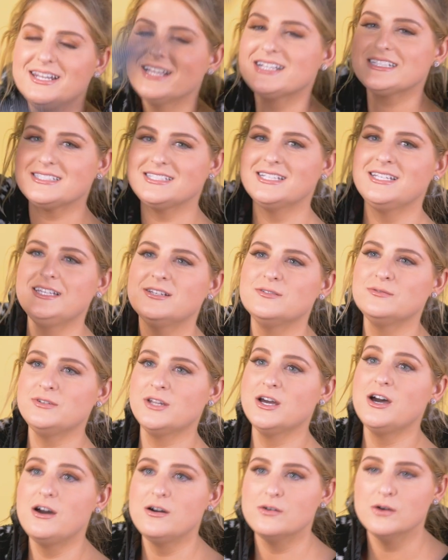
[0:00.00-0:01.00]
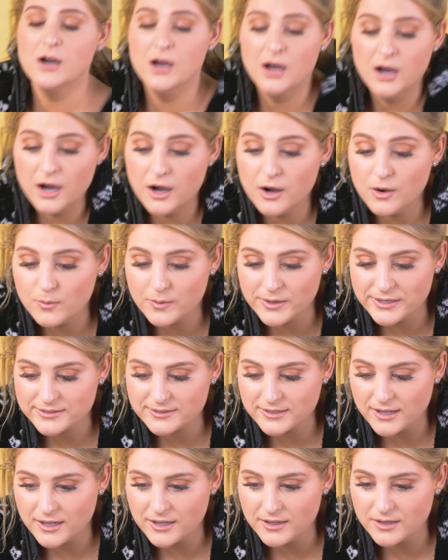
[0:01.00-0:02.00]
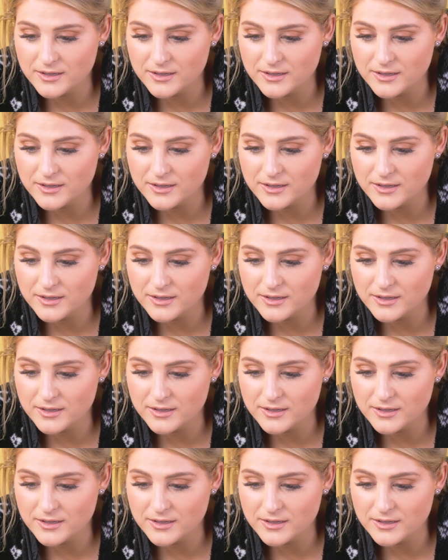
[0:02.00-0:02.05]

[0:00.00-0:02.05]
next thing you know. Oh, it's,